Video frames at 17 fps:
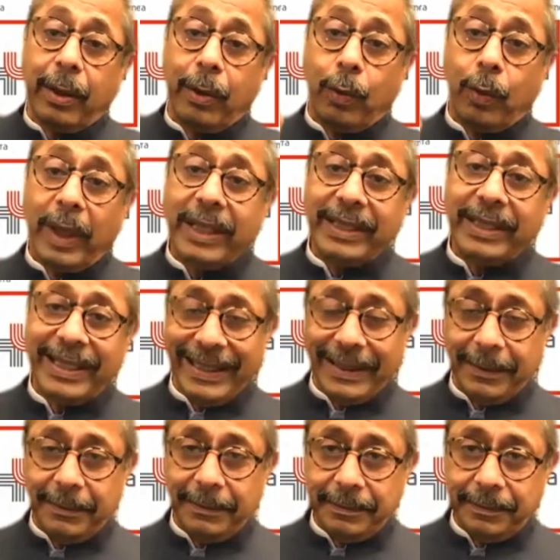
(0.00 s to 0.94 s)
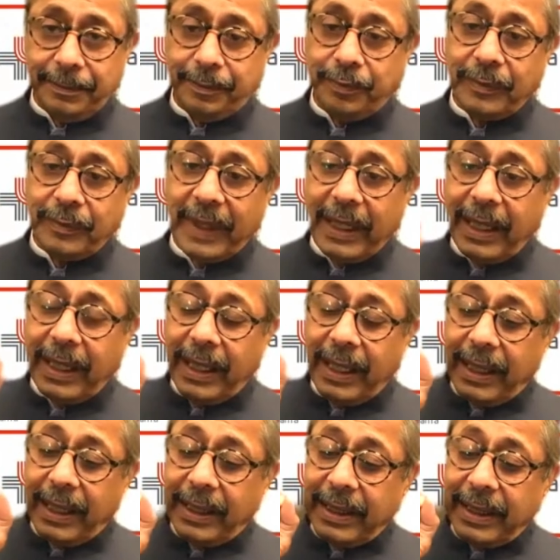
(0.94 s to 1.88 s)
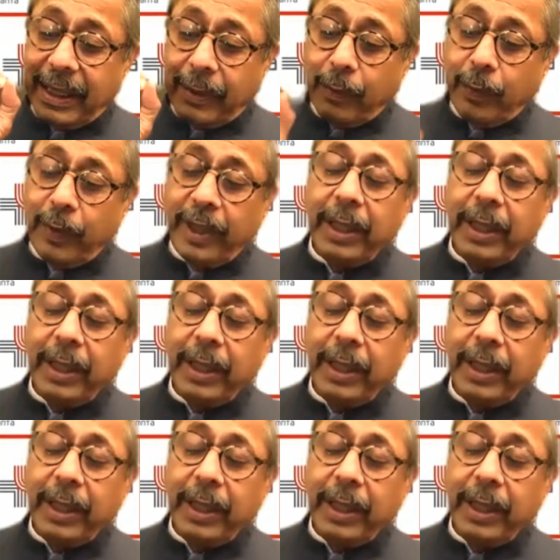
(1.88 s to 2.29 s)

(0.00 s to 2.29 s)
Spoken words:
one thing, that